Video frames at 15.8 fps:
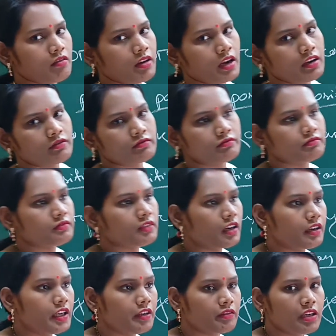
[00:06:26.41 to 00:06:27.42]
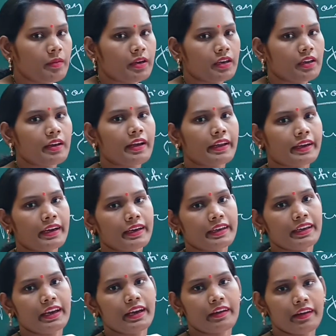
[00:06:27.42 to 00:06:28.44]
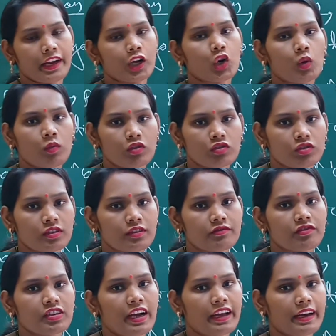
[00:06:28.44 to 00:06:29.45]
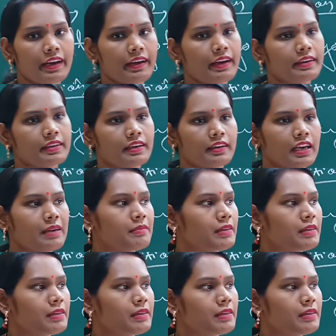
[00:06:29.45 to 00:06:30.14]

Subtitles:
we have the nuclear material, naked DNA, chromosomes, RNA, etc.